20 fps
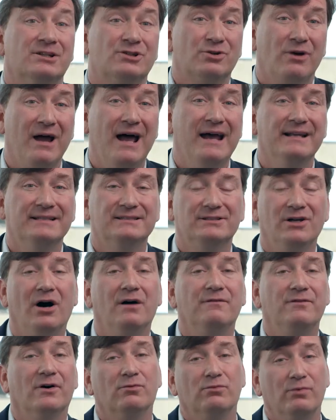try to
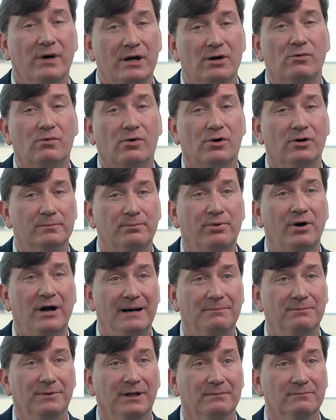solve a real world
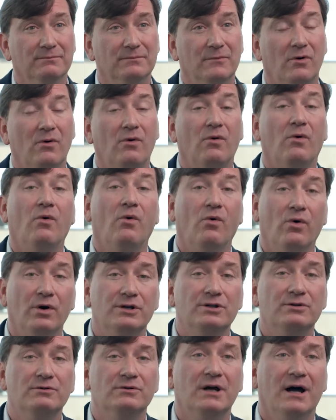problem or
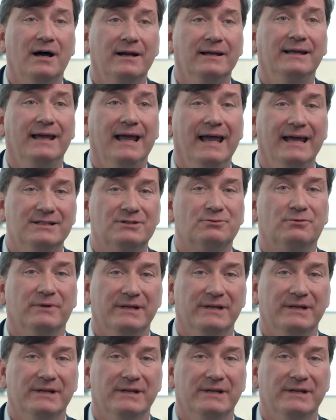do cutting edge